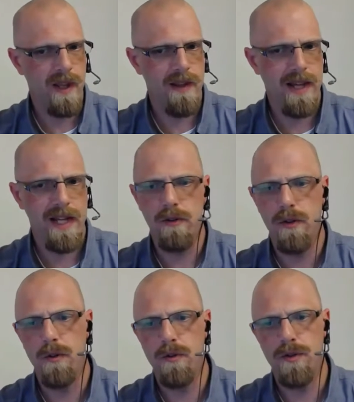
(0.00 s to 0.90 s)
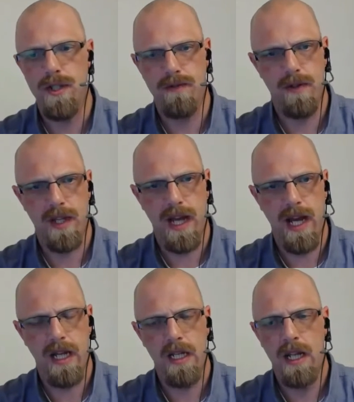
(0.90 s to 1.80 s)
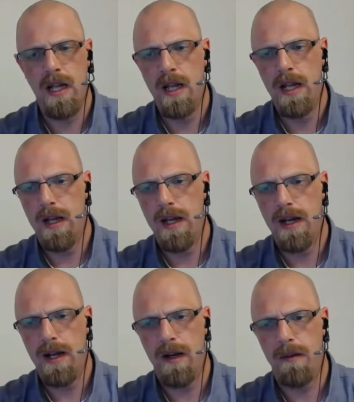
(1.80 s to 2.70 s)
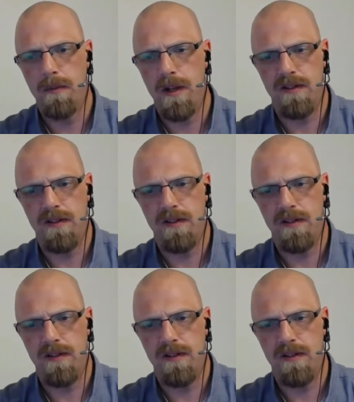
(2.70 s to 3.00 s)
that you use just for that, a